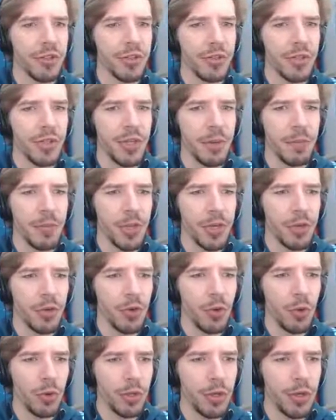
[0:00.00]
Does that mean
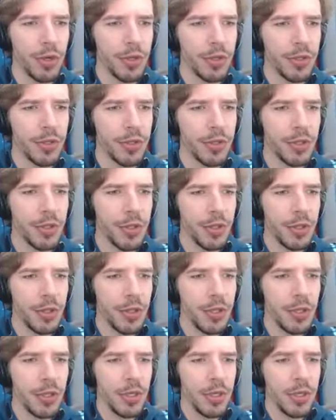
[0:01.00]
golden hearts?
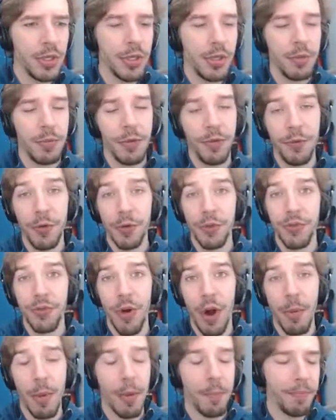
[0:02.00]
But first,
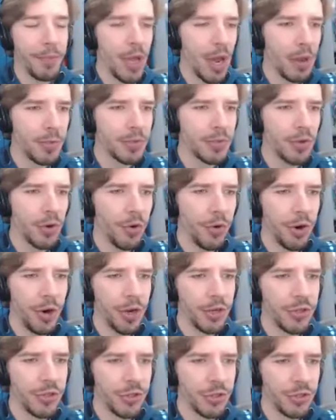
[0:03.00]
drama. I'm sorry, I
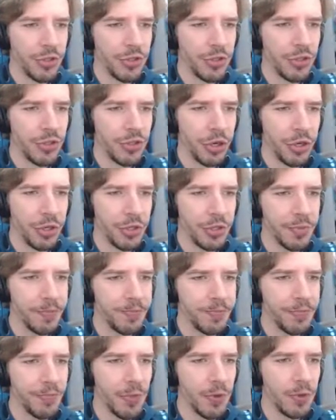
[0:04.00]
just couldn't.
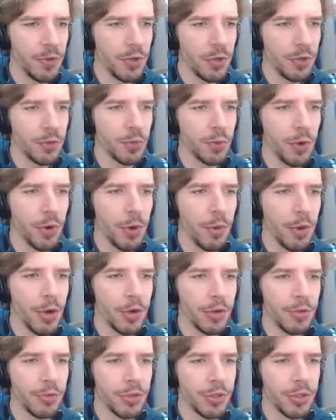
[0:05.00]
Don't worry about
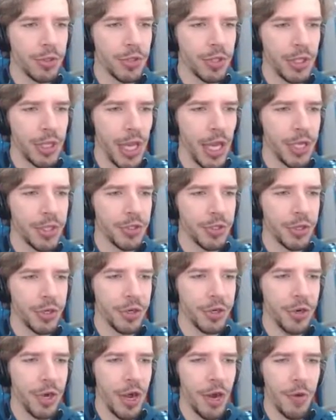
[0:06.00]
it, we're just glad you're here
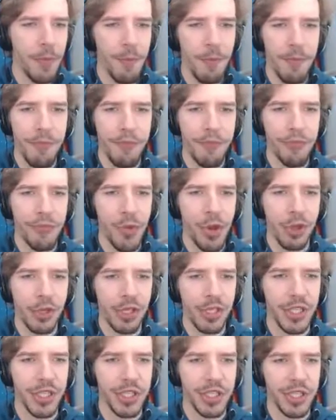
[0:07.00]
now.
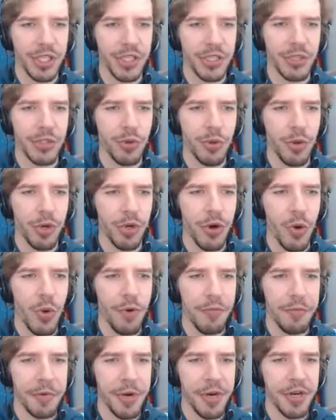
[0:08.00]
Lisa, do you want to go
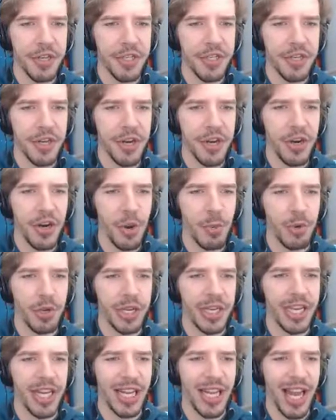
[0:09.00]
with me? Today a couple of
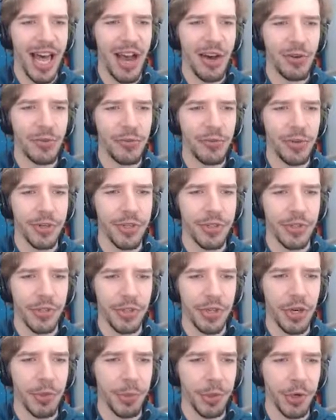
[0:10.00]
clown friends are
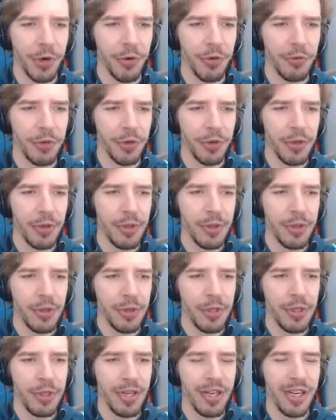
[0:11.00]
coming over.
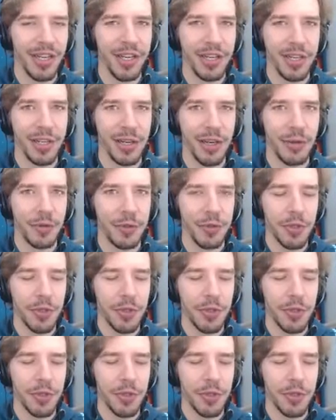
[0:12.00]
I hate clowns.